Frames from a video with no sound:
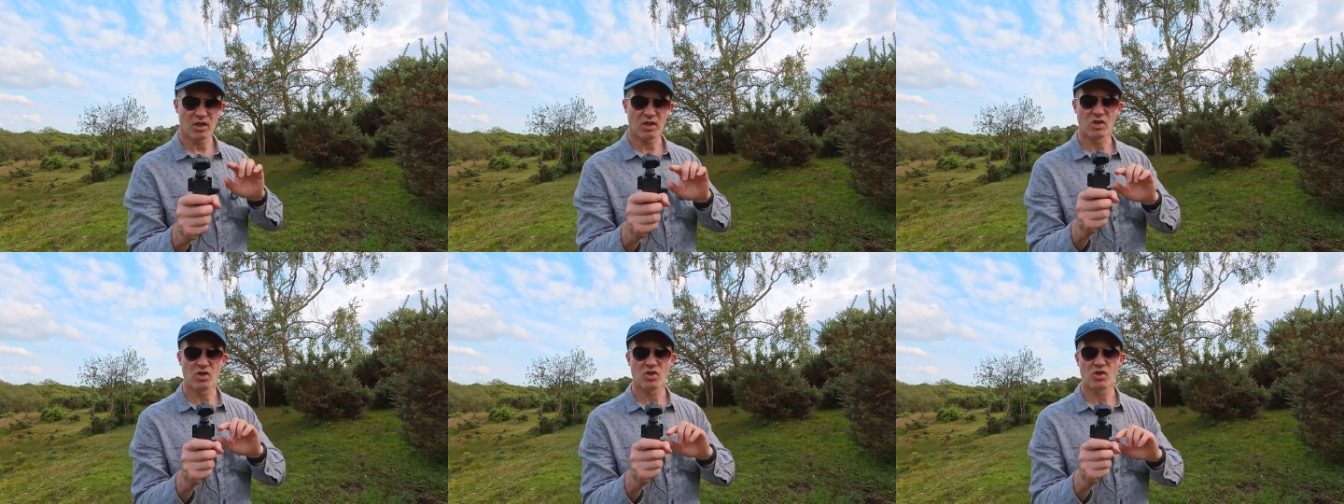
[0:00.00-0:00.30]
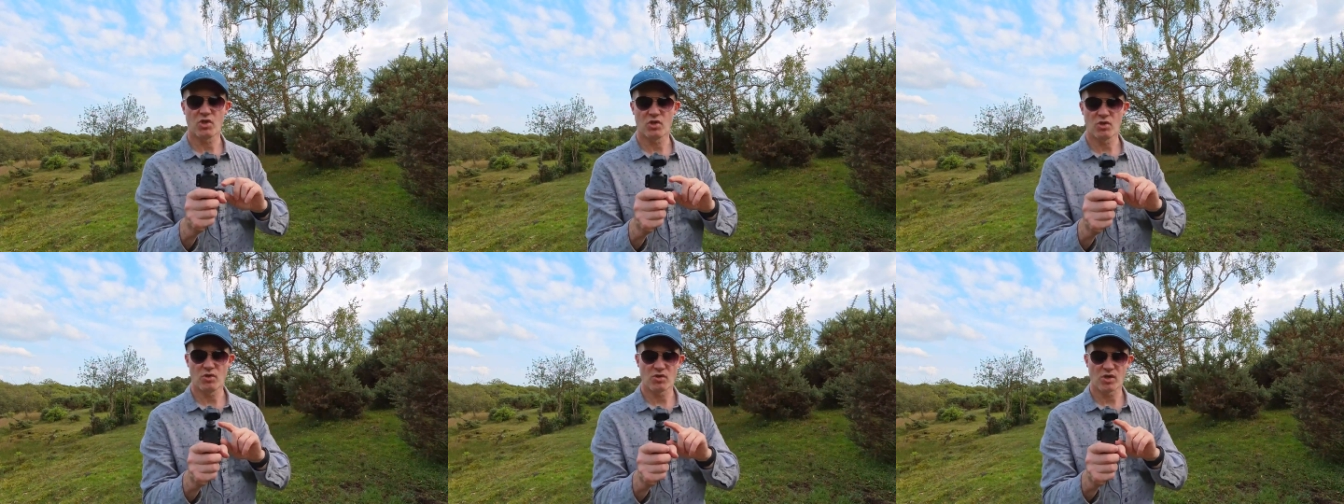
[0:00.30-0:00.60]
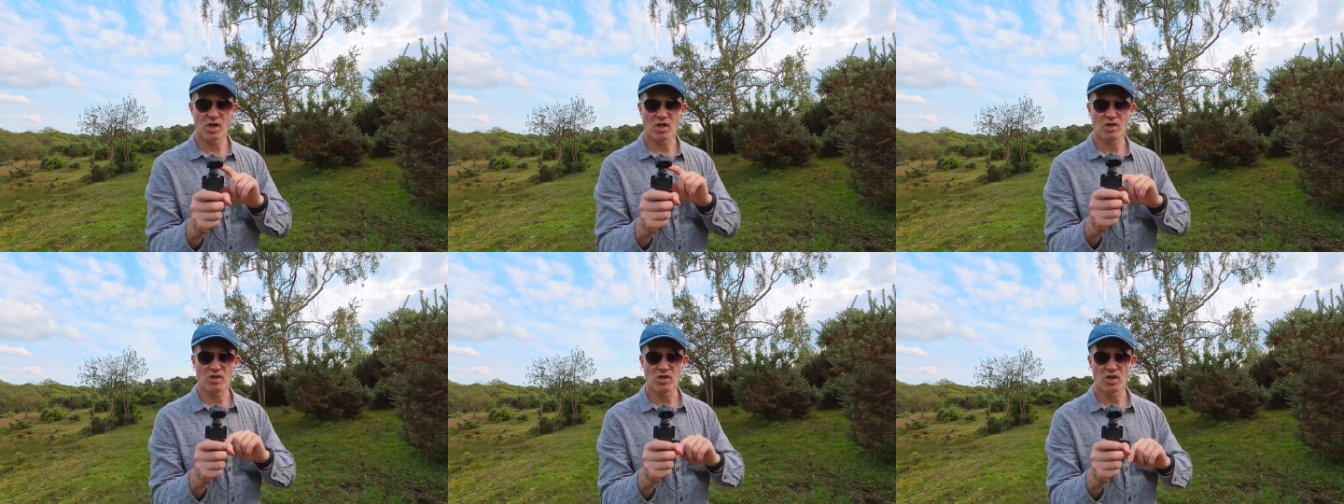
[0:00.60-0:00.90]
I could
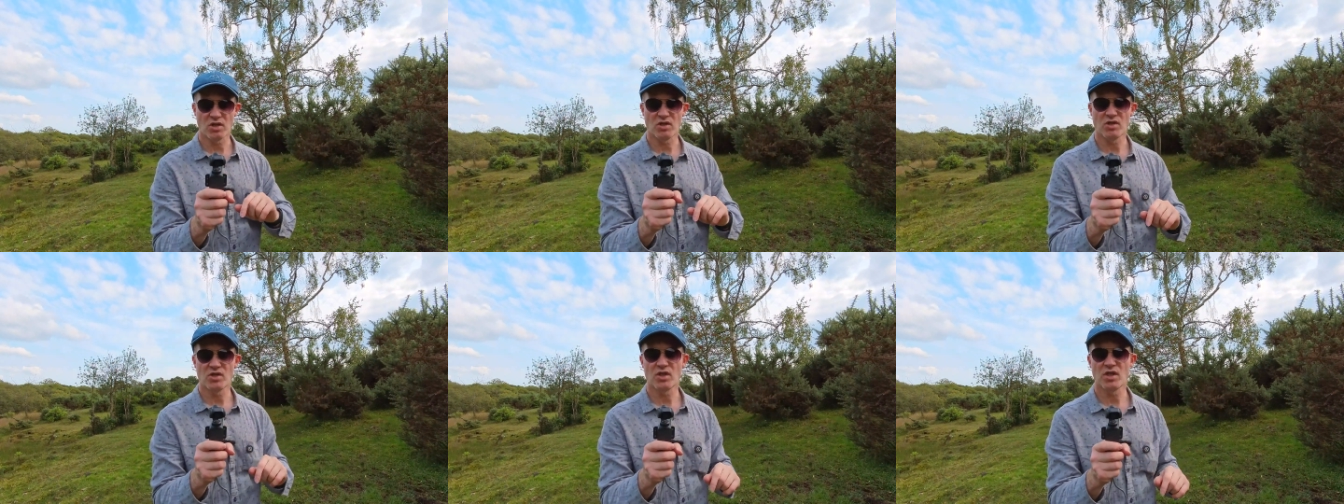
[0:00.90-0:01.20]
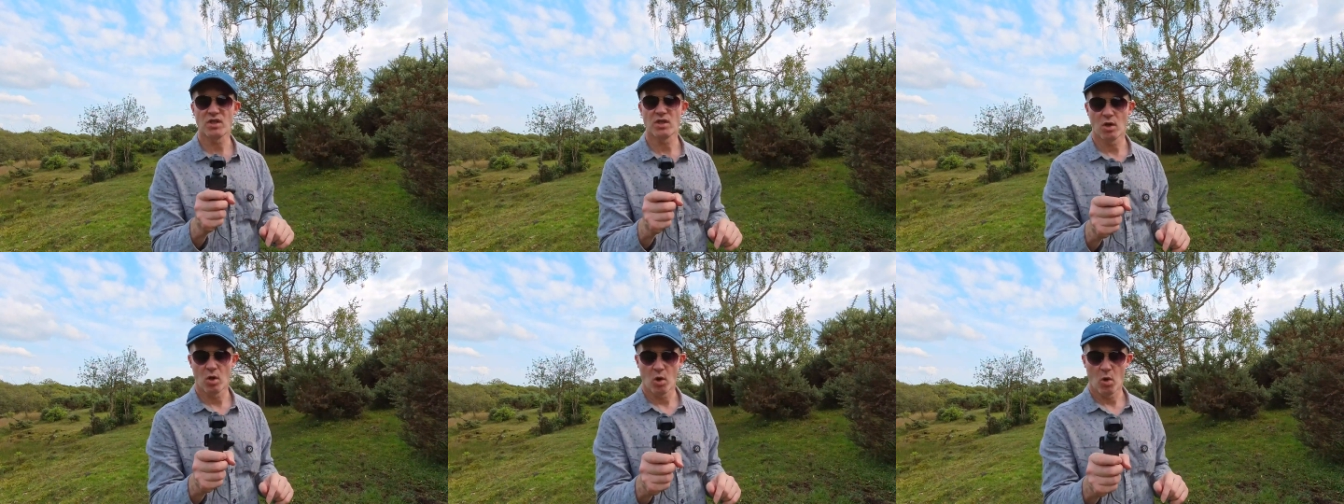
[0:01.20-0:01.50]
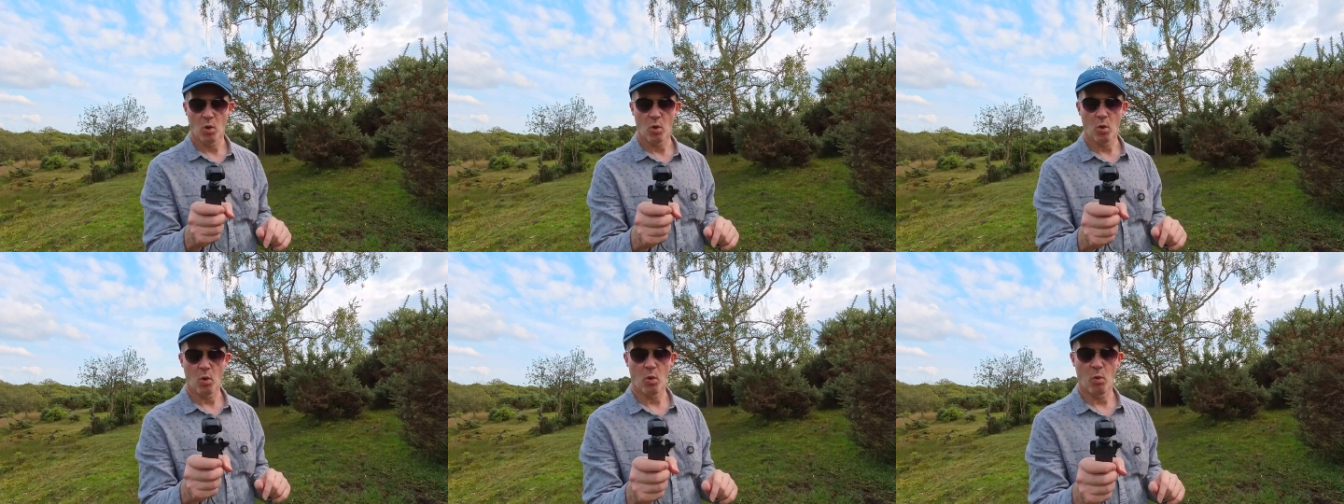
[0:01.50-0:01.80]
choose 90
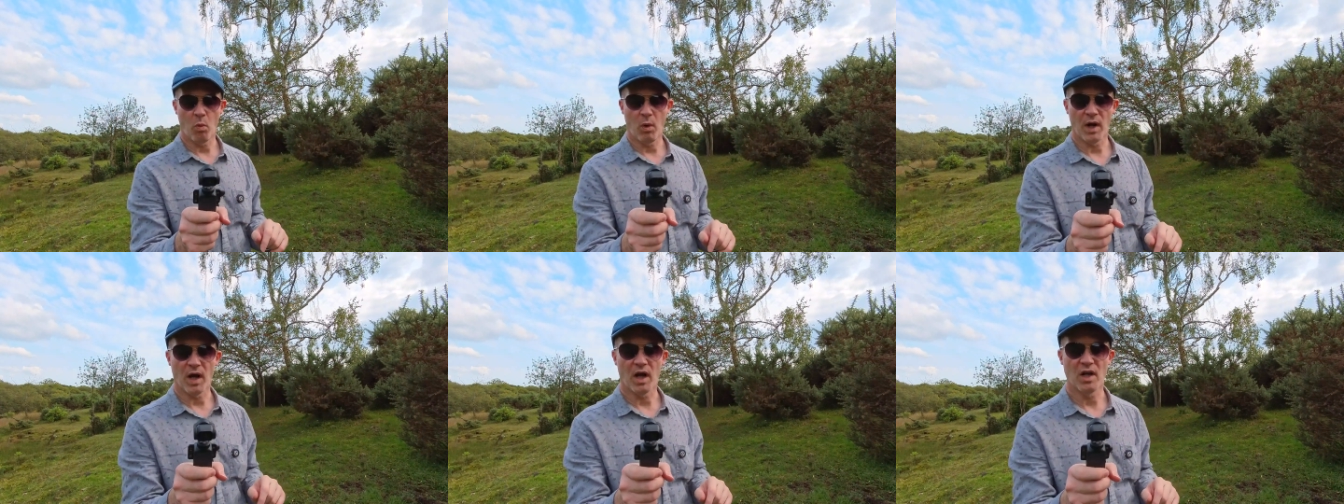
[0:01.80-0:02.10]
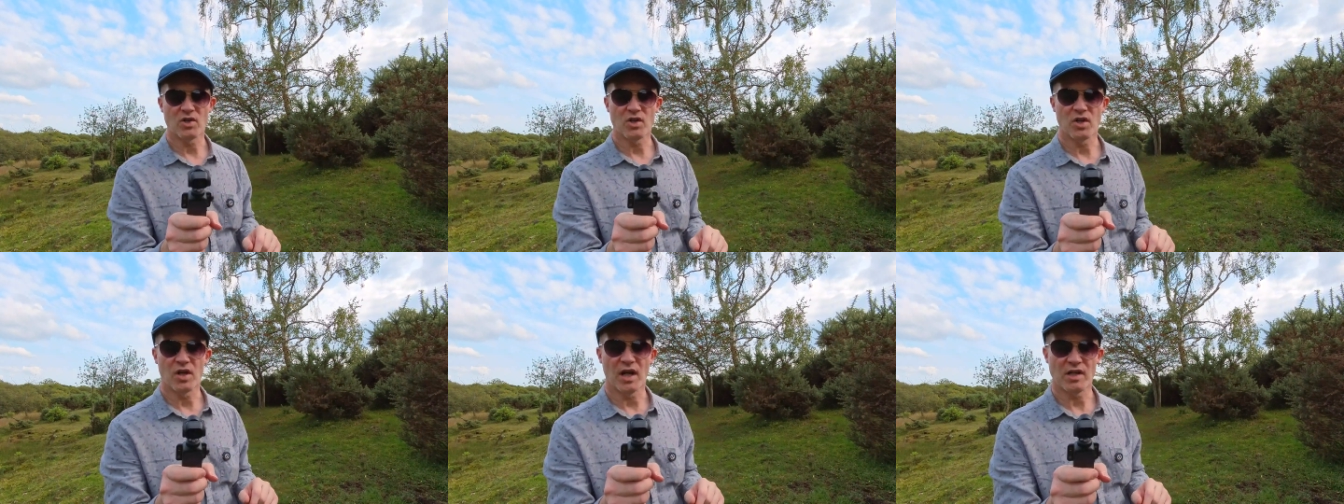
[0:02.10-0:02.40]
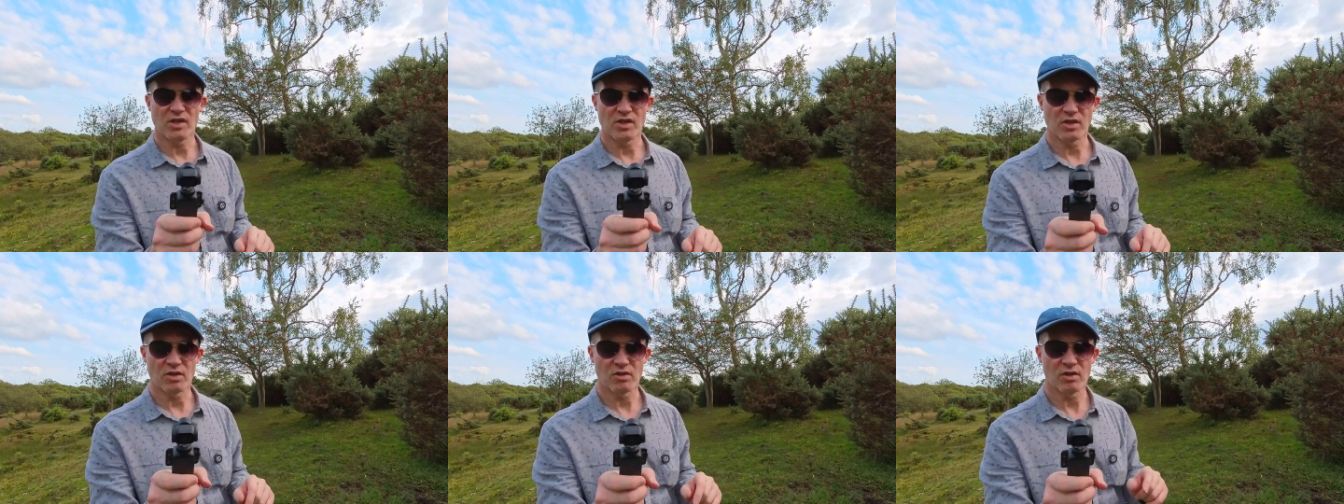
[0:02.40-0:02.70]
or
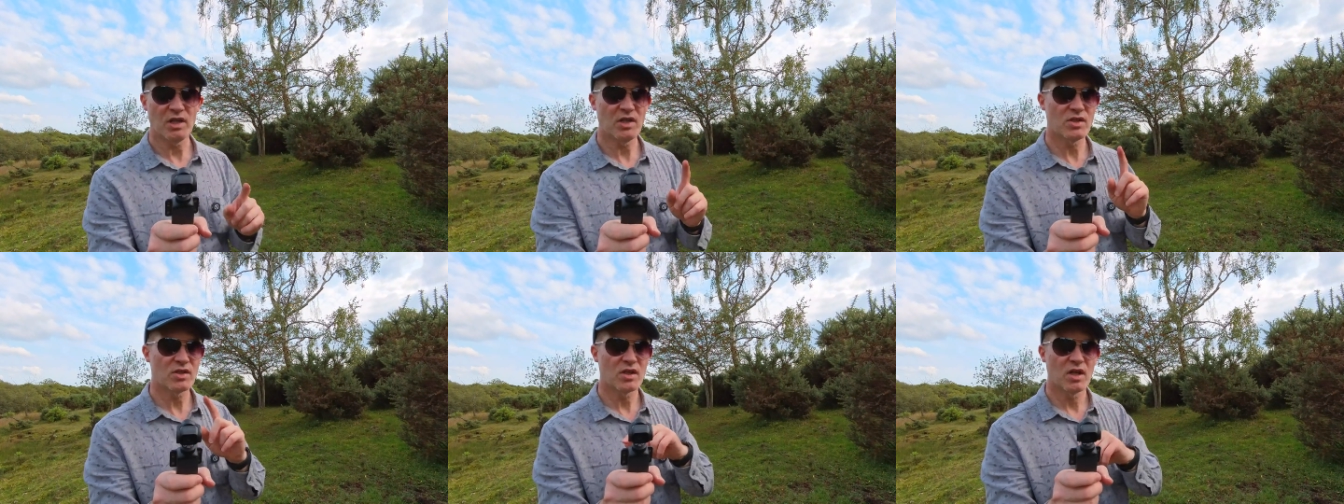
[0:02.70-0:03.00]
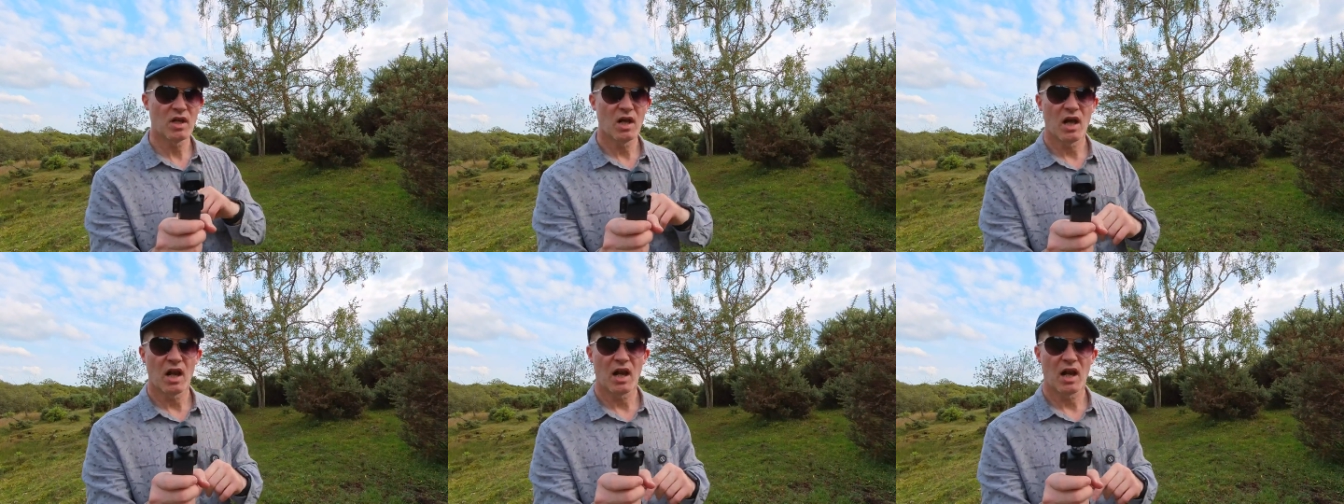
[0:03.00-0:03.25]
180 degrees.